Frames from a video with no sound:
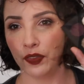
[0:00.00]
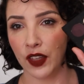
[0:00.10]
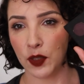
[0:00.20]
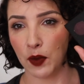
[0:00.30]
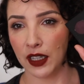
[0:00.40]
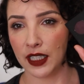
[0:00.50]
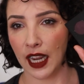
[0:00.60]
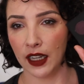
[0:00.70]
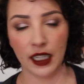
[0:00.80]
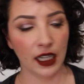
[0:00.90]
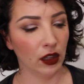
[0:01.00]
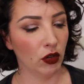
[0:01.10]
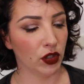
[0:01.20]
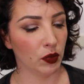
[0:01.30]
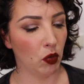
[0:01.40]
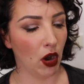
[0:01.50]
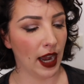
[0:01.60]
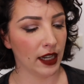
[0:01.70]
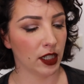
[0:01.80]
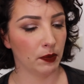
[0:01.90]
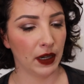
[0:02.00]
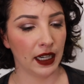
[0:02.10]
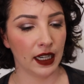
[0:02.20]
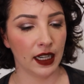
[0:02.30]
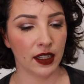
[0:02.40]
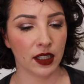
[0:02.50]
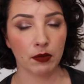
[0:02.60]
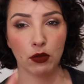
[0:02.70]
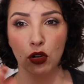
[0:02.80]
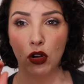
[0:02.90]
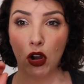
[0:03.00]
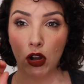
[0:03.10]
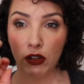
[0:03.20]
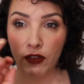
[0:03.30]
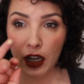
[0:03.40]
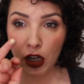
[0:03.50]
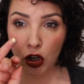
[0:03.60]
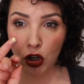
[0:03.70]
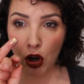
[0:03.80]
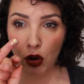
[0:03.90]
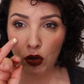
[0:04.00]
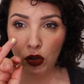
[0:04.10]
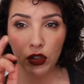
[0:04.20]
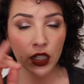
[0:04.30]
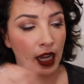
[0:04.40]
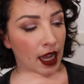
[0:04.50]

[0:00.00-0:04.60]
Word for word: This one down here looks white, but it is more of a gold.